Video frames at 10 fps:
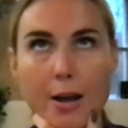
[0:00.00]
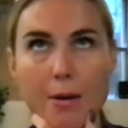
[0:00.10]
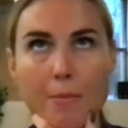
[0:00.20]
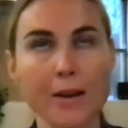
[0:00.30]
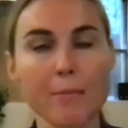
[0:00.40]

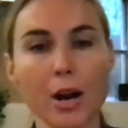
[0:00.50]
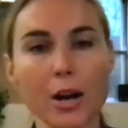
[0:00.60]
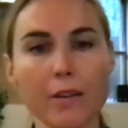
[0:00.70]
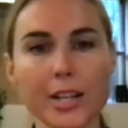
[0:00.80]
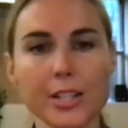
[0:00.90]
um, and
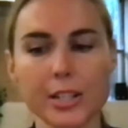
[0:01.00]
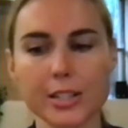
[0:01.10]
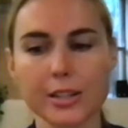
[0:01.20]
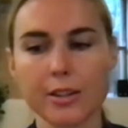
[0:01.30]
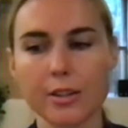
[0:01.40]
part of it is
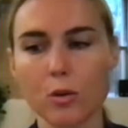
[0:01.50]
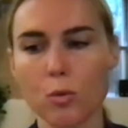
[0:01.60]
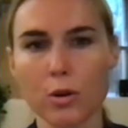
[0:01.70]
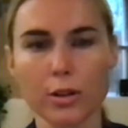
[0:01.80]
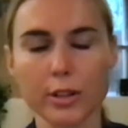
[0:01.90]
just the
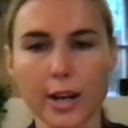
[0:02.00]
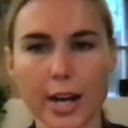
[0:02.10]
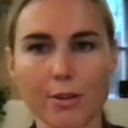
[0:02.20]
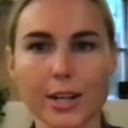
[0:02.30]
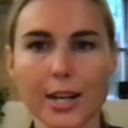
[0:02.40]
world
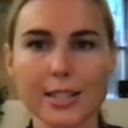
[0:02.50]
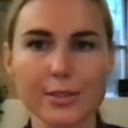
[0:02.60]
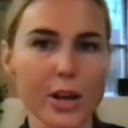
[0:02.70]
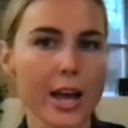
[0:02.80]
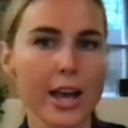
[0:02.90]
around us.